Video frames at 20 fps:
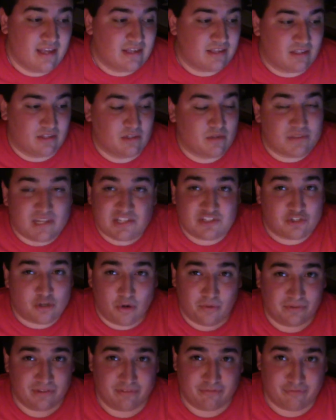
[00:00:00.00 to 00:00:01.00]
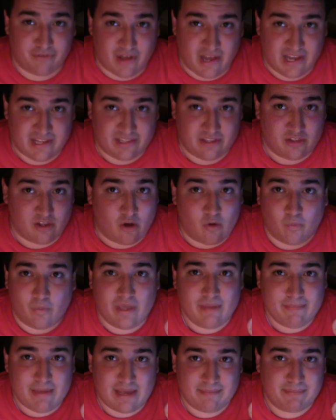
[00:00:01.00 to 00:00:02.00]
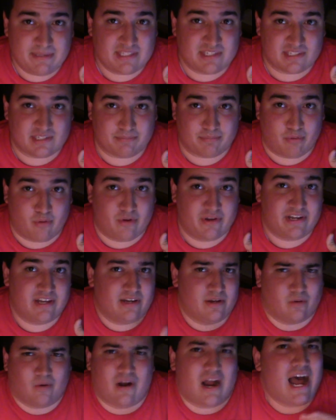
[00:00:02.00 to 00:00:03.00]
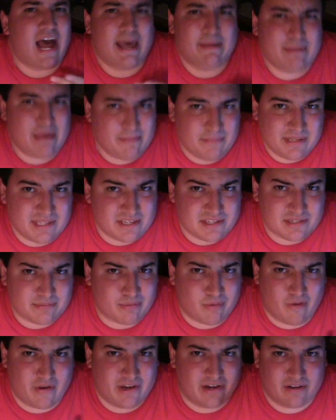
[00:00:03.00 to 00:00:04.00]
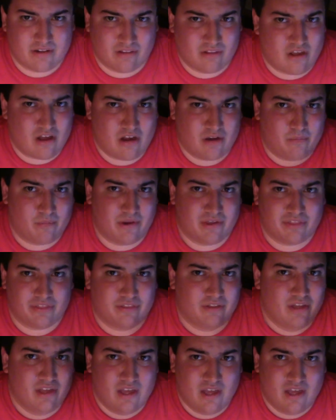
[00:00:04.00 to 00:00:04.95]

you know, that's totally fine. You know, we may be disappointed, or I may be disappointed along with